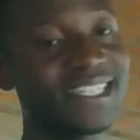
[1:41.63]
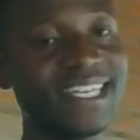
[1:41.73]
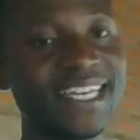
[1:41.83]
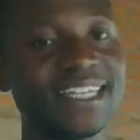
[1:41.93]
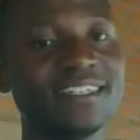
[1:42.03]

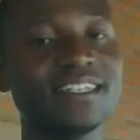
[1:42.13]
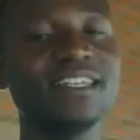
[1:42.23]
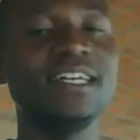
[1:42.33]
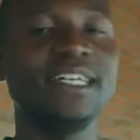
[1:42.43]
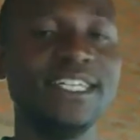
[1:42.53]
Second
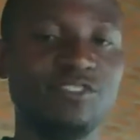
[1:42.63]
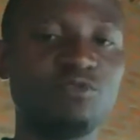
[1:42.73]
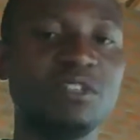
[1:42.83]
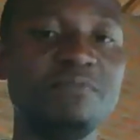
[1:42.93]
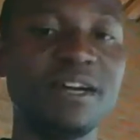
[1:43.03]
is
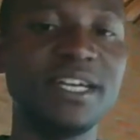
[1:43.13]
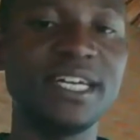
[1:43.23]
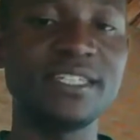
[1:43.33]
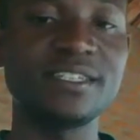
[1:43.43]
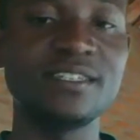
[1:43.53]
trade
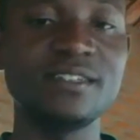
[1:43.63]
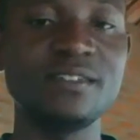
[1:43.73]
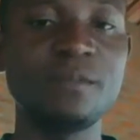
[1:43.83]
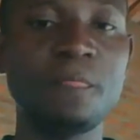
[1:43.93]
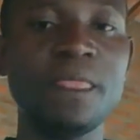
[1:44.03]
barriers.
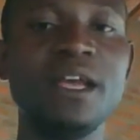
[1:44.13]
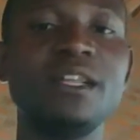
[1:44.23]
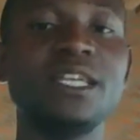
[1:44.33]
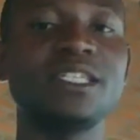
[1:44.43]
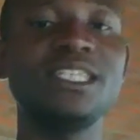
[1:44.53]

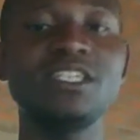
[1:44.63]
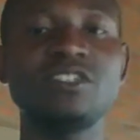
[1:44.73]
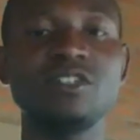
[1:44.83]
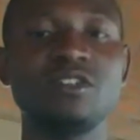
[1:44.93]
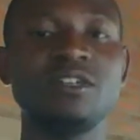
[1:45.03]
Like
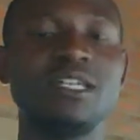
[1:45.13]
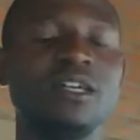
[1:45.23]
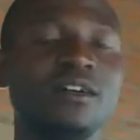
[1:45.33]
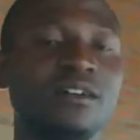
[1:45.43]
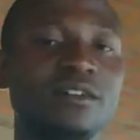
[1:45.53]
there's a
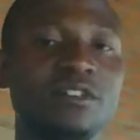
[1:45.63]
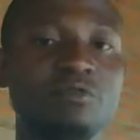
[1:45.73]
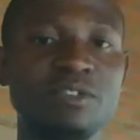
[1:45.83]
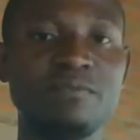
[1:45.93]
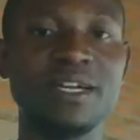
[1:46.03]

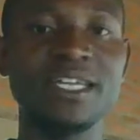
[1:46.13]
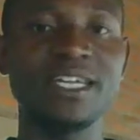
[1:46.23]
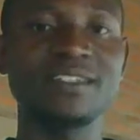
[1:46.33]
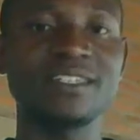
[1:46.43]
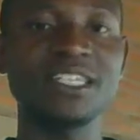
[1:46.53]
trade
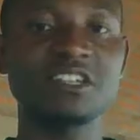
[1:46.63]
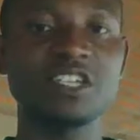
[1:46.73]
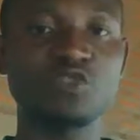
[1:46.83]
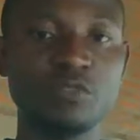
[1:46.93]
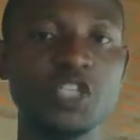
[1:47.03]
barriers, there's a
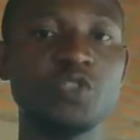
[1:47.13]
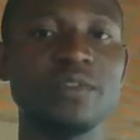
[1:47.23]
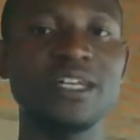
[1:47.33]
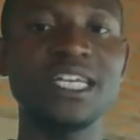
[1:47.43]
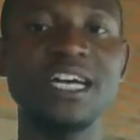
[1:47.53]

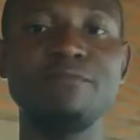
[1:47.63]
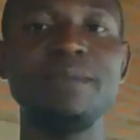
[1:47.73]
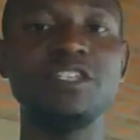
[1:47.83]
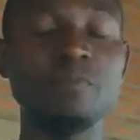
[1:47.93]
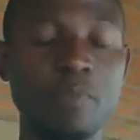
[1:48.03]
restriction that the
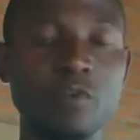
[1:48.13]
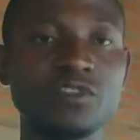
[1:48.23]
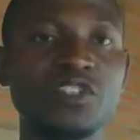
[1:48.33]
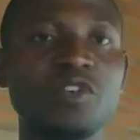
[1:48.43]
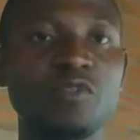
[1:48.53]
government
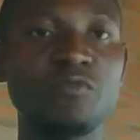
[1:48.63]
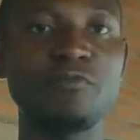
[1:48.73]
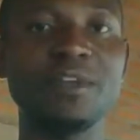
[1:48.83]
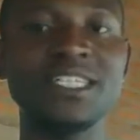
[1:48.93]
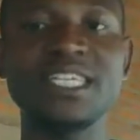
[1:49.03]
imposed on
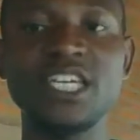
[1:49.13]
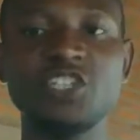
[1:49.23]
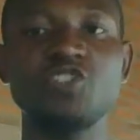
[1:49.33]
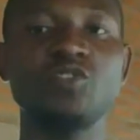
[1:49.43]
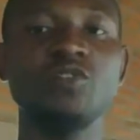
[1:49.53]
free
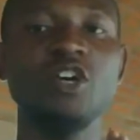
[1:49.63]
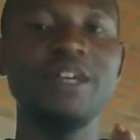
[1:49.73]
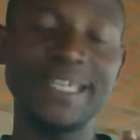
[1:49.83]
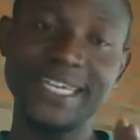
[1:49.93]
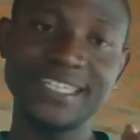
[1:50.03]
international
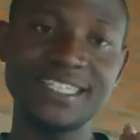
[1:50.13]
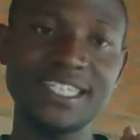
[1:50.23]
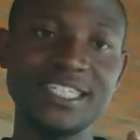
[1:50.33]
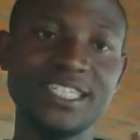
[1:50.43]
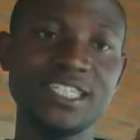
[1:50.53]

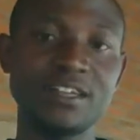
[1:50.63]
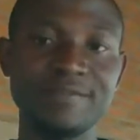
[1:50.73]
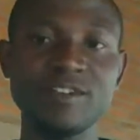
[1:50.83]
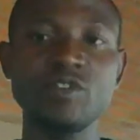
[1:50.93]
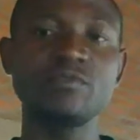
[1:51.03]
exchange
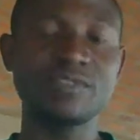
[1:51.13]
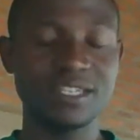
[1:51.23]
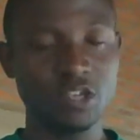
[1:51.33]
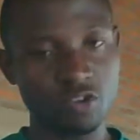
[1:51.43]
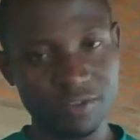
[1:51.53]
of
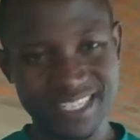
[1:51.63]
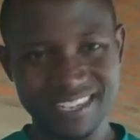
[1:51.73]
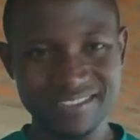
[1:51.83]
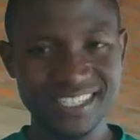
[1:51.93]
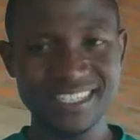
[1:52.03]
goods or
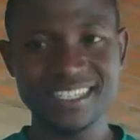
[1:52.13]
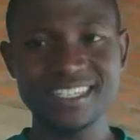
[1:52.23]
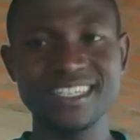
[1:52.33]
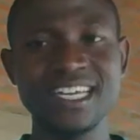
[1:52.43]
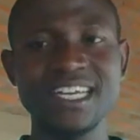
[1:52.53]
services